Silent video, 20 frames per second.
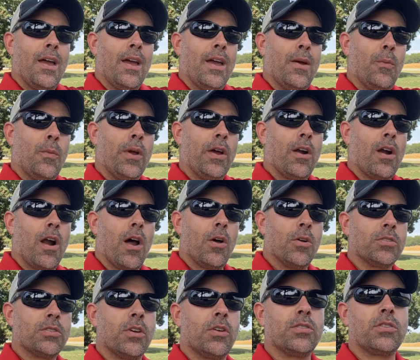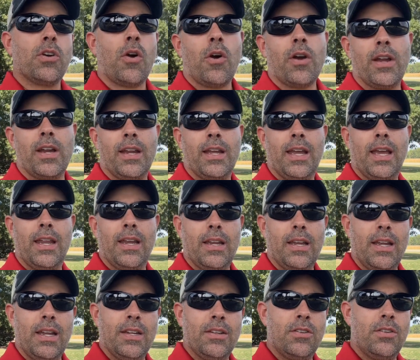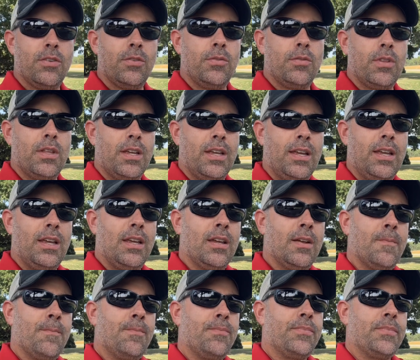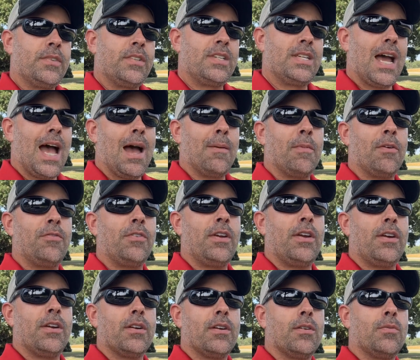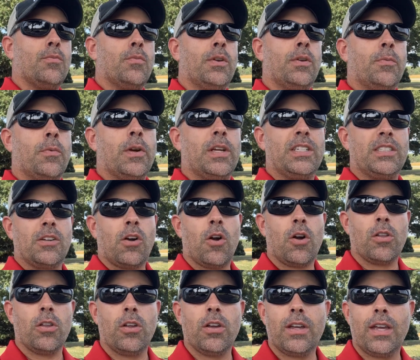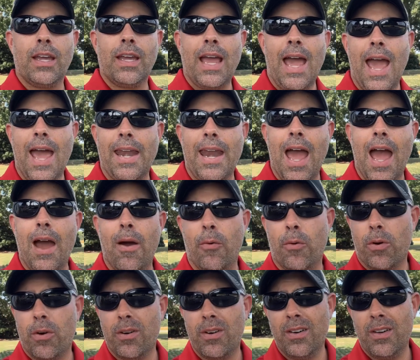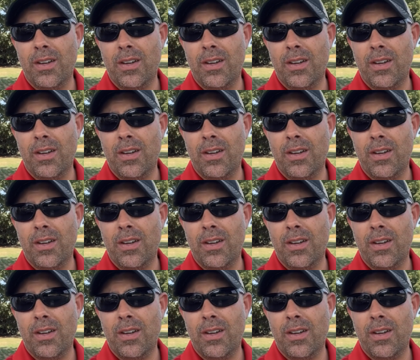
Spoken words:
We are also starting to get into the time of year where we start looking at our